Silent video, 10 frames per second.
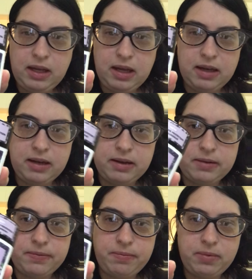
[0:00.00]

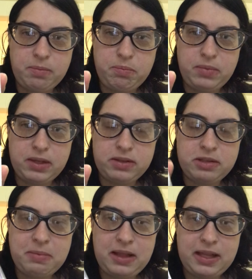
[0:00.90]
uh,
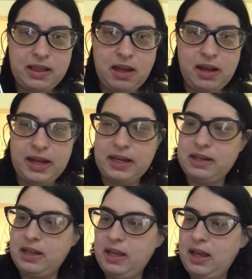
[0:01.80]
smelly line.